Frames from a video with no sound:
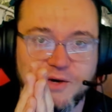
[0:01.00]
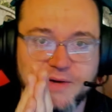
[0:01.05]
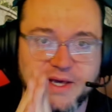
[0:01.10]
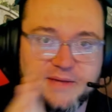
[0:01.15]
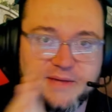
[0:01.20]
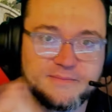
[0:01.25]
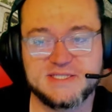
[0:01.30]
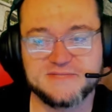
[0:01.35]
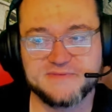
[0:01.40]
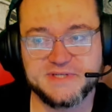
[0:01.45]
okay,
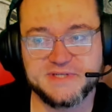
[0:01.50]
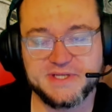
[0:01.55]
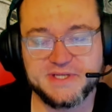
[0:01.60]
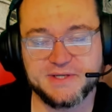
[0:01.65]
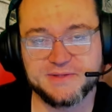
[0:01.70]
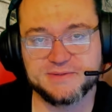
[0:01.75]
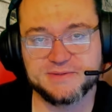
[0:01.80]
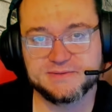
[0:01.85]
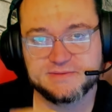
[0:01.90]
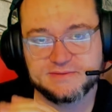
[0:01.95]
this
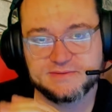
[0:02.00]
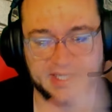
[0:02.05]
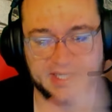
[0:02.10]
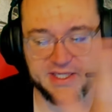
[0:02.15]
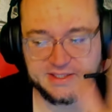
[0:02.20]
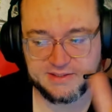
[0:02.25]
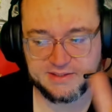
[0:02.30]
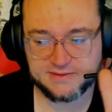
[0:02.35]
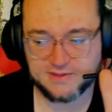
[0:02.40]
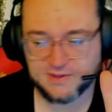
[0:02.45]
video,
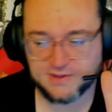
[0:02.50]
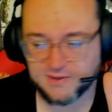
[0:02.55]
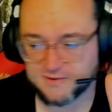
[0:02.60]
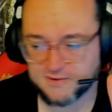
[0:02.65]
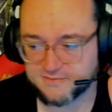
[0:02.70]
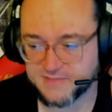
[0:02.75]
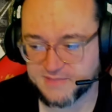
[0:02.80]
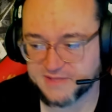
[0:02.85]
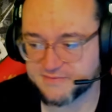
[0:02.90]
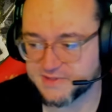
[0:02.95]
like all
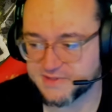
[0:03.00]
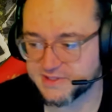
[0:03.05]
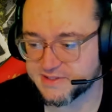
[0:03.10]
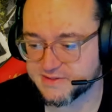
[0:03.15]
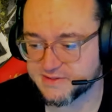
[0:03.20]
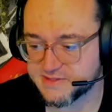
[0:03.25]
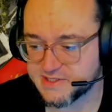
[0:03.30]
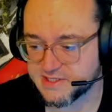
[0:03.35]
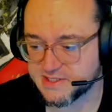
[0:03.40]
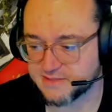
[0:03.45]
of my
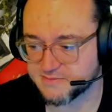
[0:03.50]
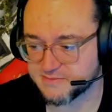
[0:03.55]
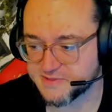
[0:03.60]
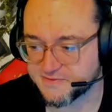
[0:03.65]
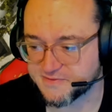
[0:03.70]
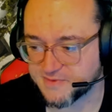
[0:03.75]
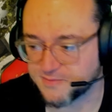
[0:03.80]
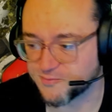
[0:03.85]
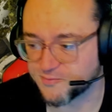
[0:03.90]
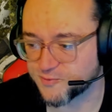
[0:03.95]
videos, comes
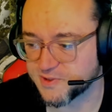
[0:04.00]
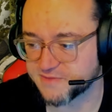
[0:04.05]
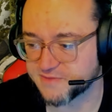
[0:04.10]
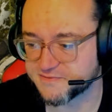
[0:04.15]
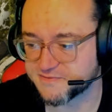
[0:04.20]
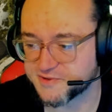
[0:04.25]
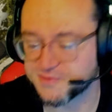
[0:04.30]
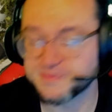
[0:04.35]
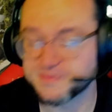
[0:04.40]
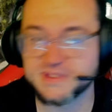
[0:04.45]
from one of
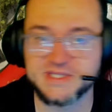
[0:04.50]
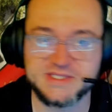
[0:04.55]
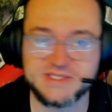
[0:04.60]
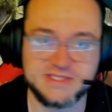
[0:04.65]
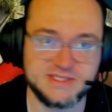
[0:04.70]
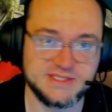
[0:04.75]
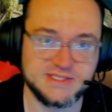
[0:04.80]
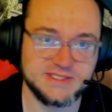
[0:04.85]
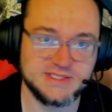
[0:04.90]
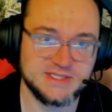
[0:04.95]
two
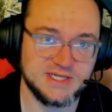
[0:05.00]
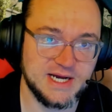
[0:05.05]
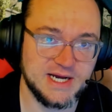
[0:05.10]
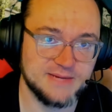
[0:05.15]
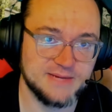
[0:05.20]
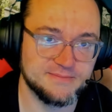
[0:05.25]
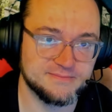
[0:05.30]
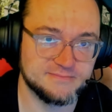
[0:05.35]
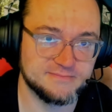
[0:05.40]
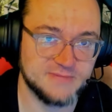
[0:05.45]
places.
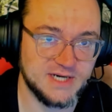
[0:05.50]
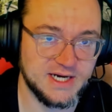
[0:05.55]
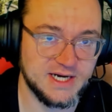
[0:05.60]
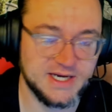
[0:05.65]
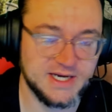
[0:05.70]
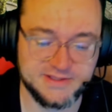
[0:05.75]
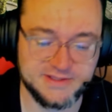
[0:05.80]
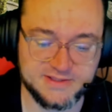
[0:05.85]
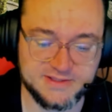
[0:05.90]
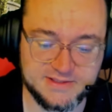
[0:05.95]
I'm
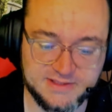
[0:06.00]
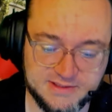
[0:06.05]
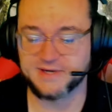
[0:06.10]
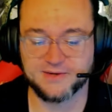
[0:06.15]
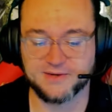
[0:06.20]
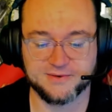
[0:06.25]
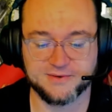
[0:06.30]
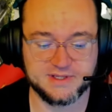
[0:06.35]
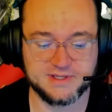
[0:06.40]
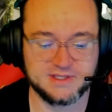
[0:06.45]
either
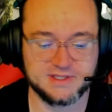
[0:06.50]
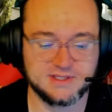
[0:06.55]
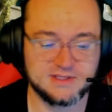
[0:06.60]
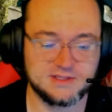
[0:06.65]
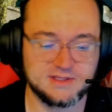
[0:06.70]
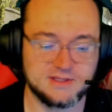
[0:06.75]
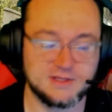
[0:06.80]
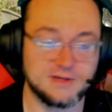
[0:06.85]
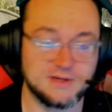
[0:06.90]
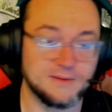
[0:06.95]
very
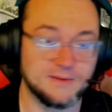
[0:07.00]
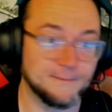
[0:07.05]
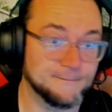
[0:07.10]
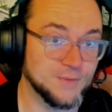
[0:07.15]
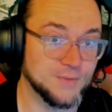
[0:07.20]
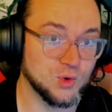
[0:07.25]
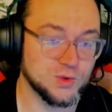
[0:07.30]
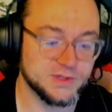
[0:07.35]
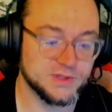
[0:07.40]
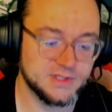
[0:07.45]

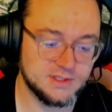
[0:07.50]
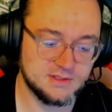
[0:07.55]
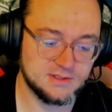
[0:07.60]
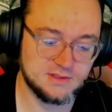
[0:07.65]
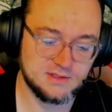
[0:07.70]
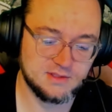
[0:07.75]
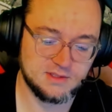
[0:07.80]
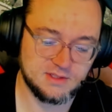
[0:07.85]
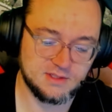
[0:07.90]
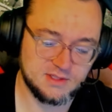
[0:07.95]
bored,
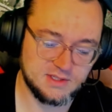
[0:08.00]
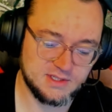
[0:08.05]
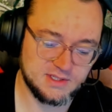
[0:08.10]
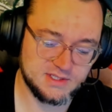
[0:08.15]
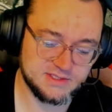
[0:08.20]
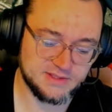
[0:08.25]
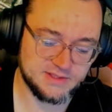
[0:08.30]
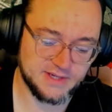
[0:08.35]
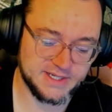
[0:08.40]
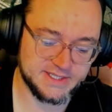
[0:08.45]

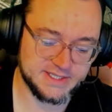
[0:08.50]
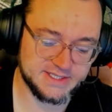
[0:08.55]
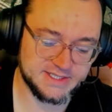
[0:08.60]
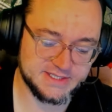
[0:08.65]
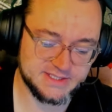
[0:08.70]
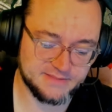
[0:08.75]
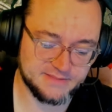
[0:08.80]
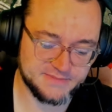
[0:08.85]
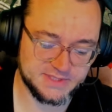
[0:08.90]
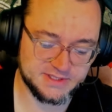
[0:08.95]
so I need
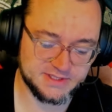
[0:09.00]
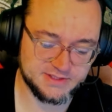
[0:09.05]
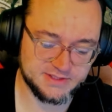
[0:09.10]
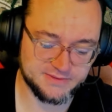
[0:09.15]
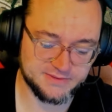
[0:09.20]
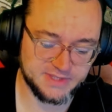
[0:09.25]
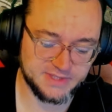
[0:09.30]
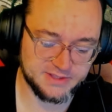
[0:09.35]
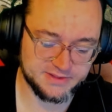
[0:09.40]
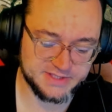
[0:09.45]
something
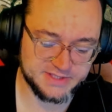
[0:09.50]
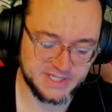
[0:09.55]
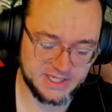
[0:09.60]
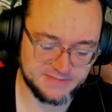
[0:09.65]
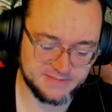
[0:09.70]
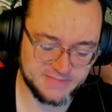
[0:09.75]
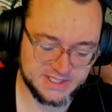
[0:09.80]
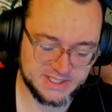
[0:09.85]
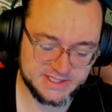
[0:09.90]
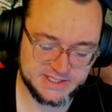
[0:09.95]
to
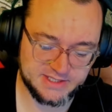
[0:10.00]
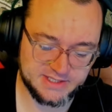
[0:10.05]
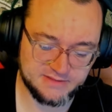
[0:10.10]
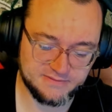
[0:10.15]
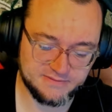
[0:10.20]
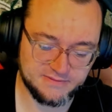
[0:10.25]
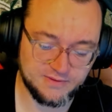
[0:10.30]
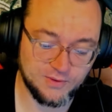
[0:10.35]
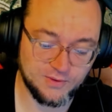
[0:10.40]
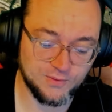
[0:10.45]
entertain
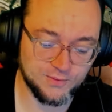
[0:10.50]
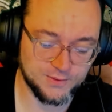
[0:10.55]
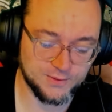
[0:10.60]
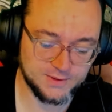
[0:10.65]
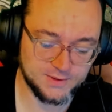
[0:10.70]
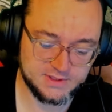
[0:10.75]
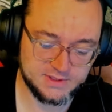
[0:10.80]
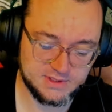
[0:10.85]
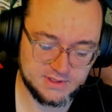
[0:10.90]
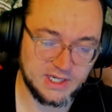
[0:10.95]
myself,
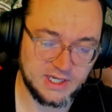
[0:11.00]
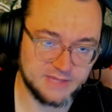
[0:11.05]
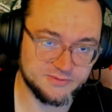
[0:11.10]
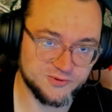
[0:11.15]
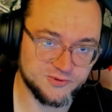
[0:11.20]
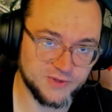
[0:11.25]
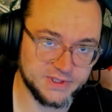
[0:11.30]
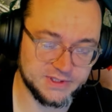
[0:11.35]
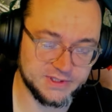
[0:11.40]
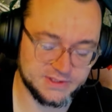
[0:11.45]
or I'm
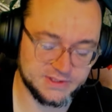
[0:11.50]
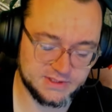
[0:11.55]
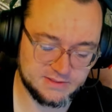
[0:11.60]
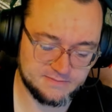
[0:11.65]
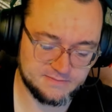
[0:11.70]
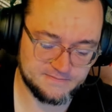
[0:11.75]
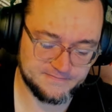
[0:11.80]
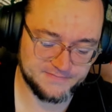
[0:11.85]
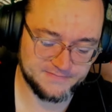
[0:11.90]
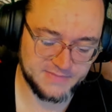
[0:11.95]
triggered.
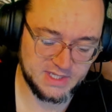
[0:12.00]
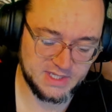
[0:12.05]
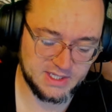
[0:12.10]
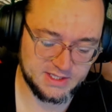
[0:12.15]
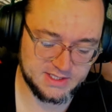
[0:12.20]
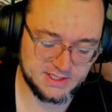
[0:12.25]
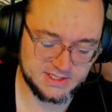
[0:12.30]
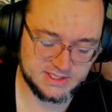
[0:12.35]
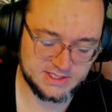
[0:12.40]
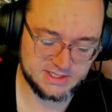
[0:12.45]

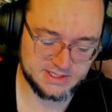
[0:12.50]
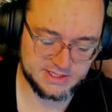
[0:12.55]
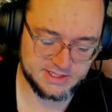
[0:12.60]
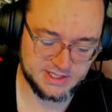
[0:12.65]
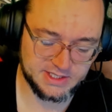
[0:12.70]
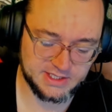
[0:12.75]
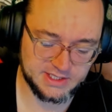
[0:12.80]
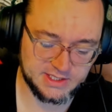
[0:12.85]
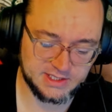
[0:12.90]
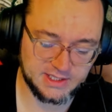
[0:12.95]
And this is
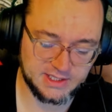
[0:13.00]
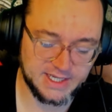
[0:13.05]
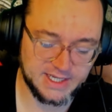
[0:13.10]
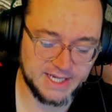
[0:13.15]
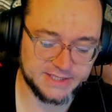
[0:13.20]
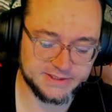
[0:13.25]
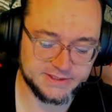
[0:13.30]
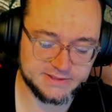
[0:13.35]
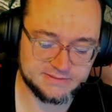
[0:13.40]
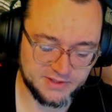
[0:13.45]
the
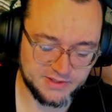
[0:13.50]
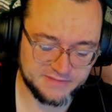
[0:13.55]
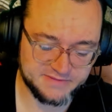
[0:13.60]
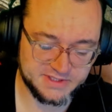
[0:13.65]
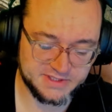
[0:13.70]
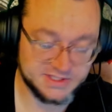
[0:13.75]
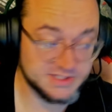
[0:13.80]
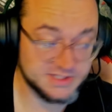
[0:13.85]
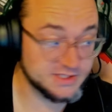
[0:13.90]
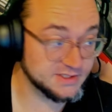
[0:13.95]
latter. You'll have to
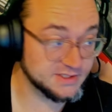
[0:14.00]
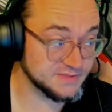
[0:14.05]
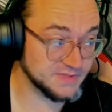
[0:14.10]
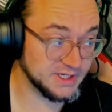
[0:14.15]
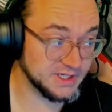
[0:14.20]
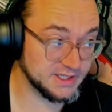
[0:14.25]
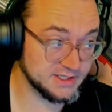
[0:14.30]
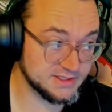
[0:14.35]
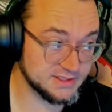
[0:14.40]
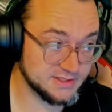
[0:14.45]
excuse me,
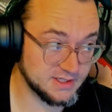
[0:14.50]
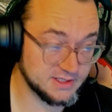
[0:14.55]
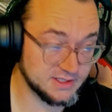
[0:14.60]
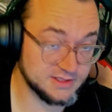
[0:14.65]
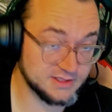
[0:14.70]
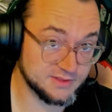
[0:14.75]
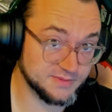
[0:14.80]
I gotta talk a